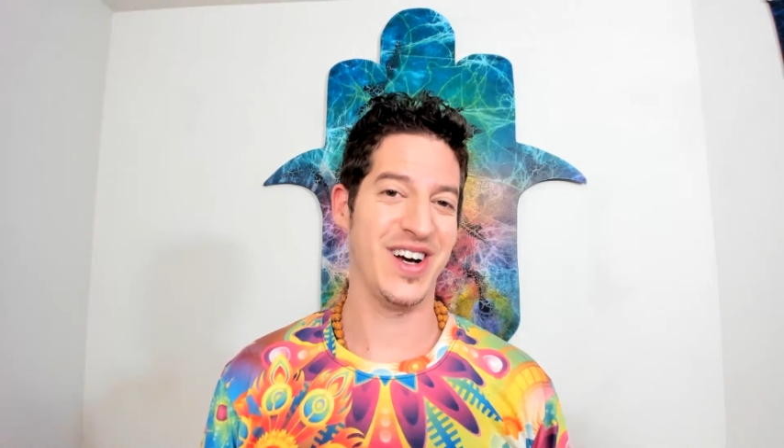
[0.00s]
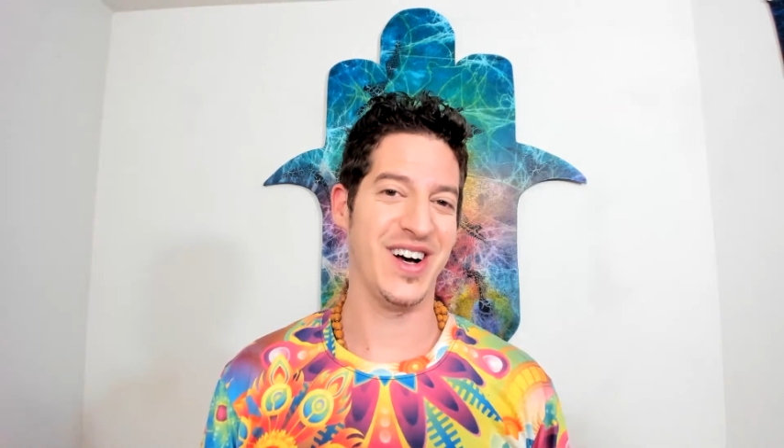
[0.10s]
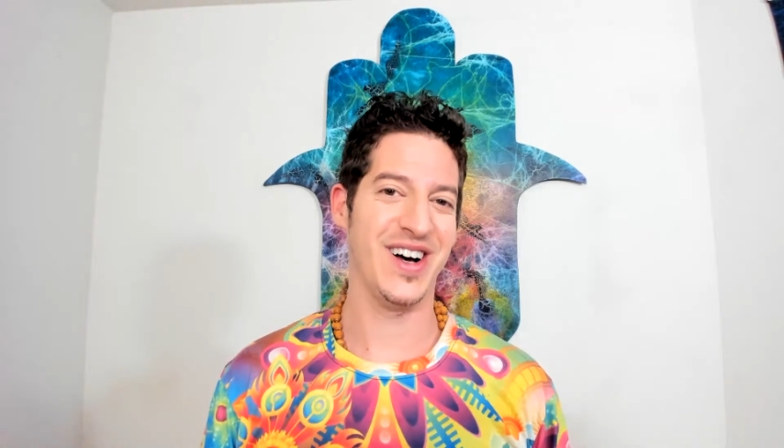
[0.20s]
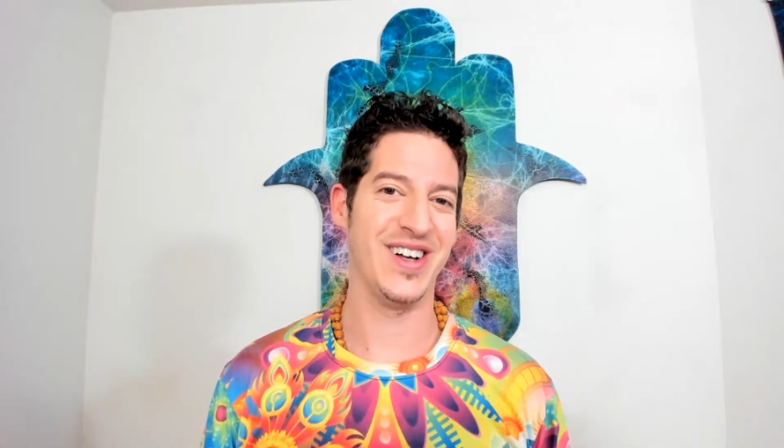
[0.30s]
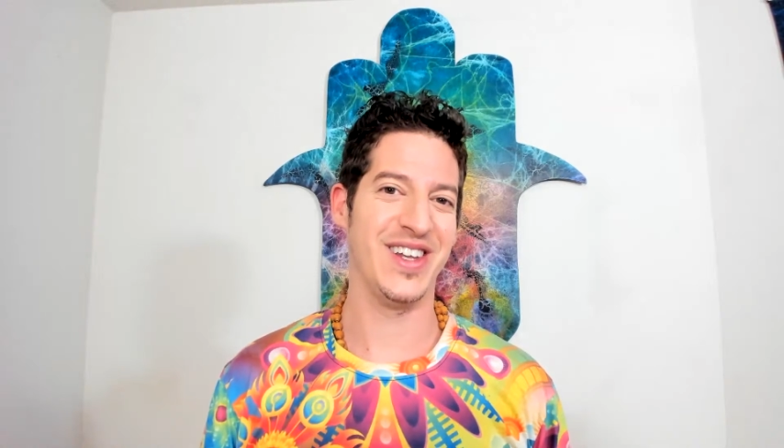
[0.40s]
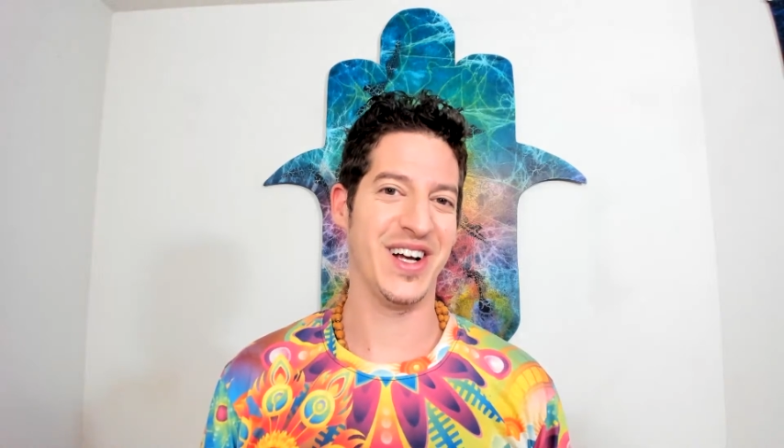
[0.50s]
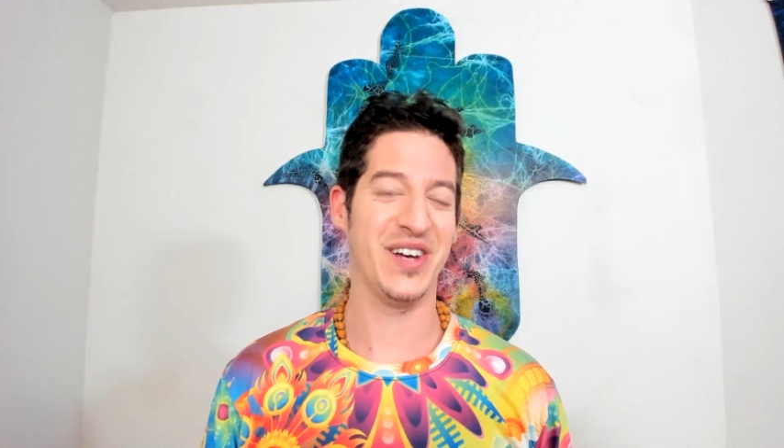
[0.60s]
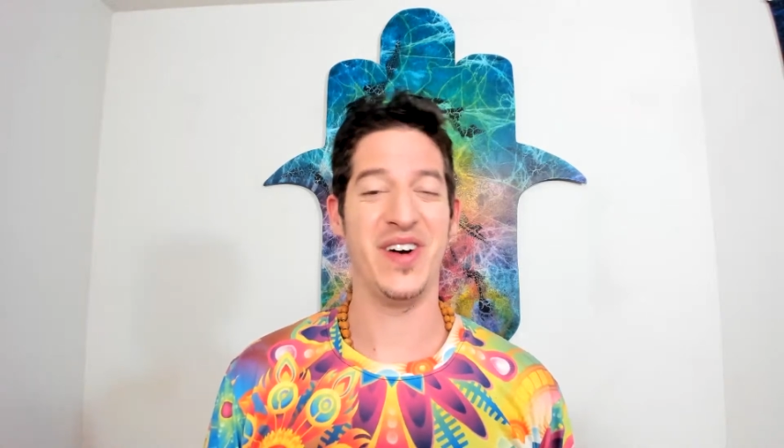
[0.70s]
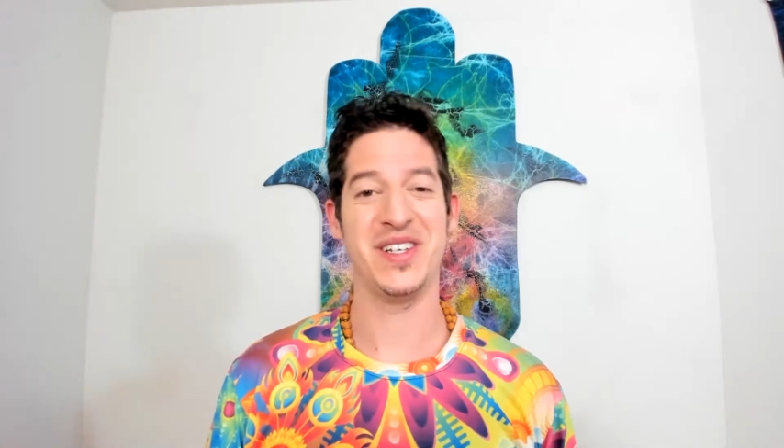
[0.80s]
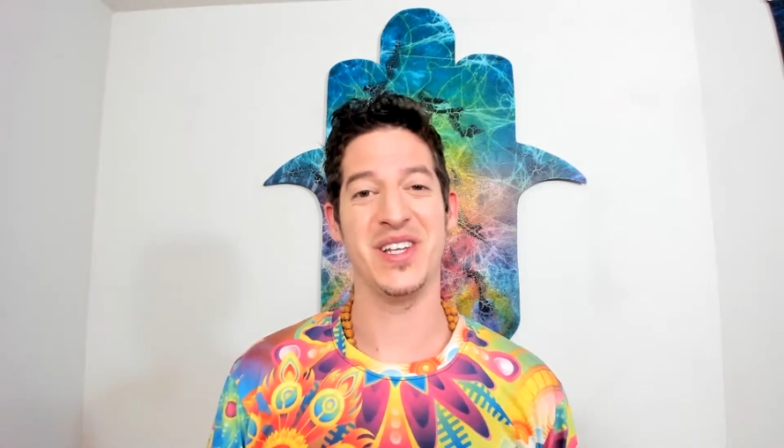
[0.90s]
like
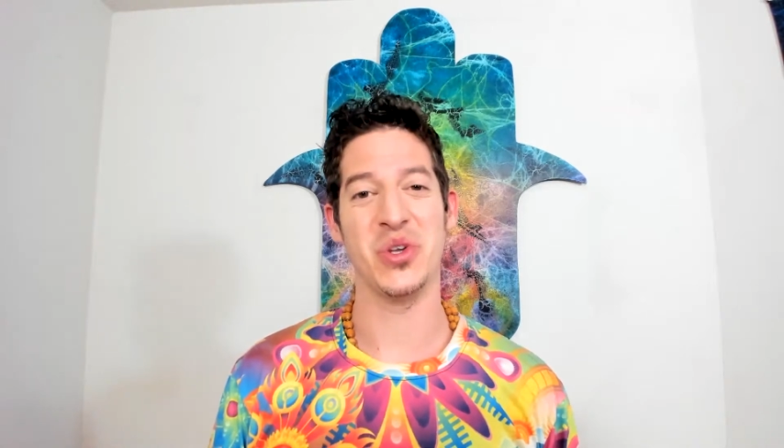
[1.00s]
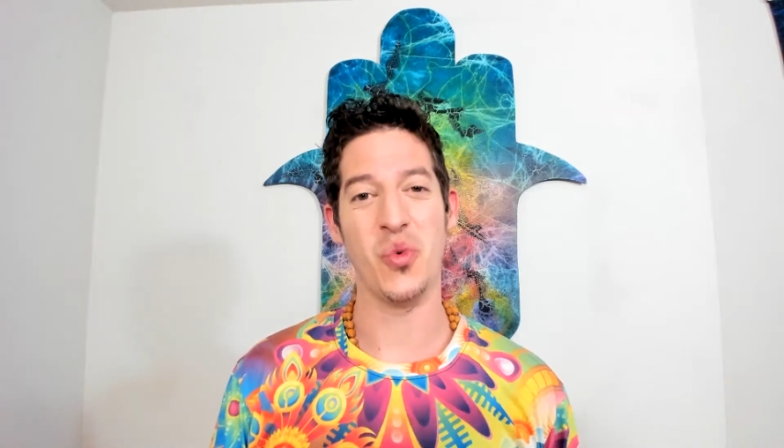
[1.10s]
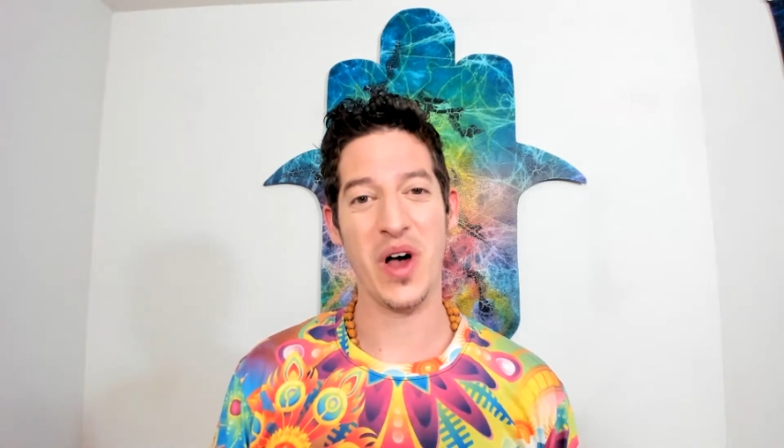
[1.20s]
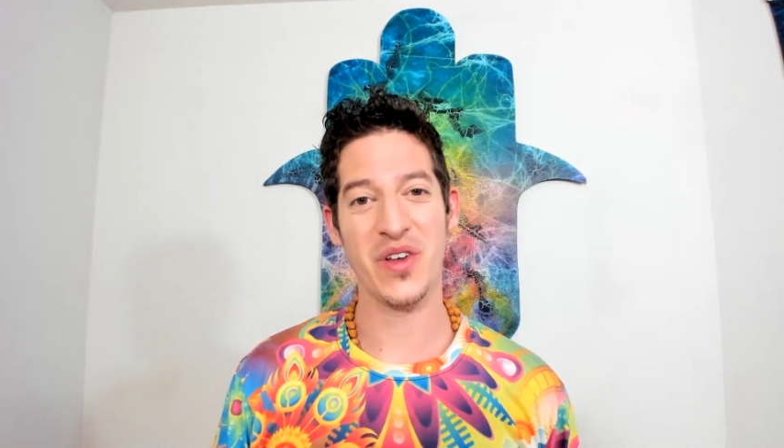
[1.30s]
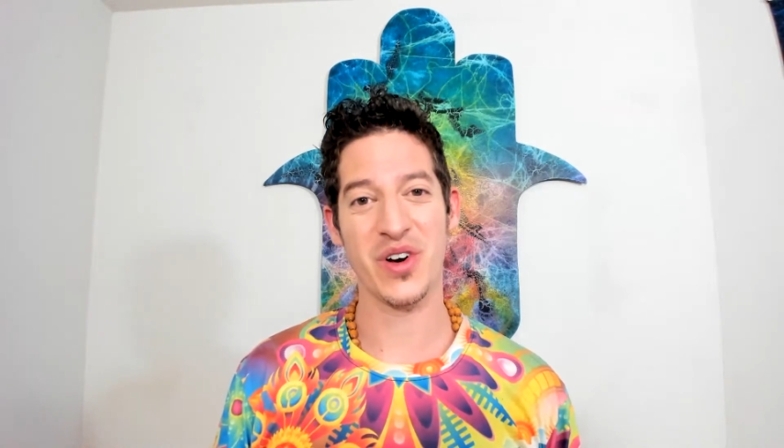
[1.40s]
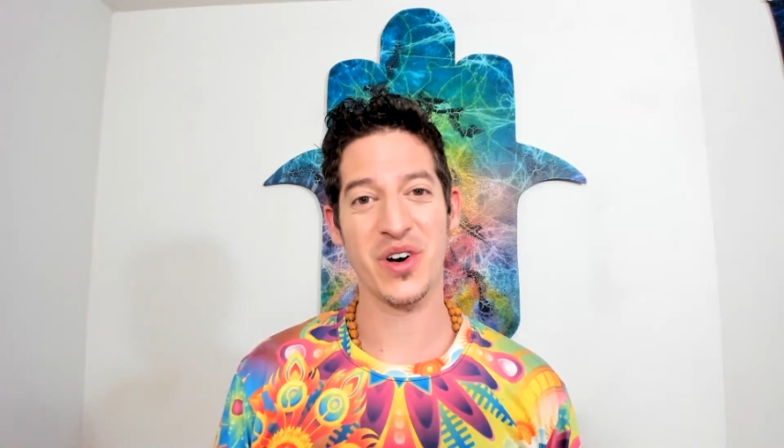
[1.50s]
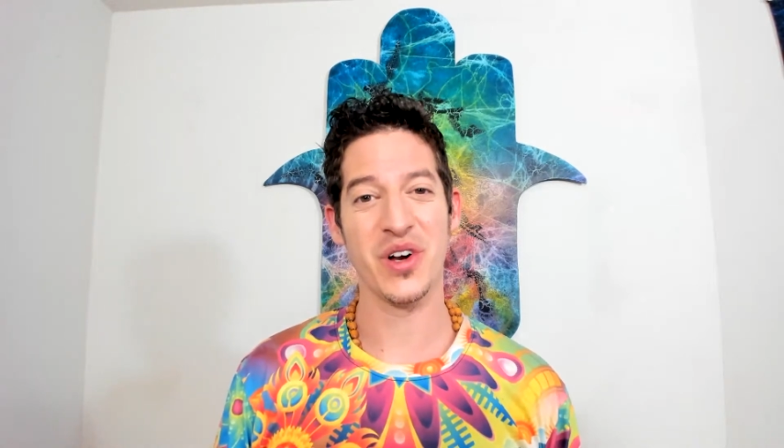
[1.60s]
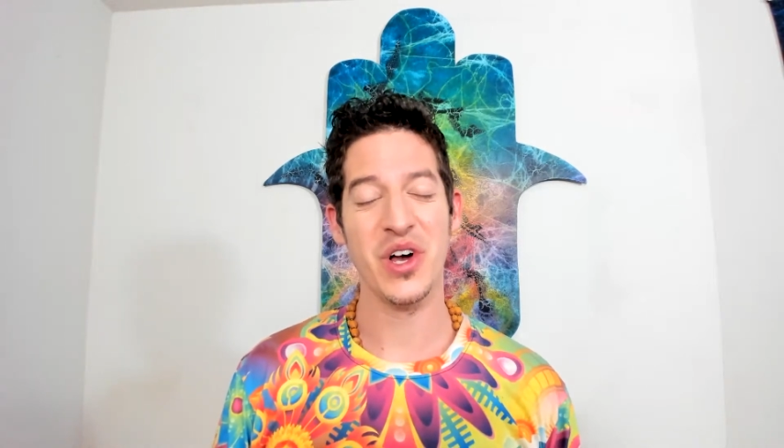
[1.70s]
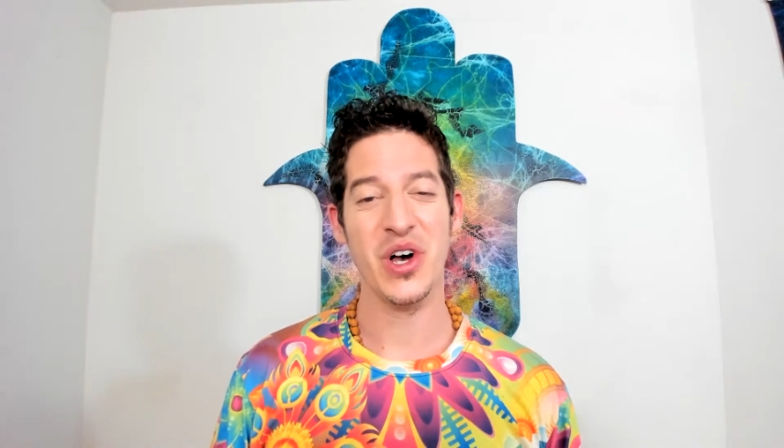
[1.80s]
affecting the weather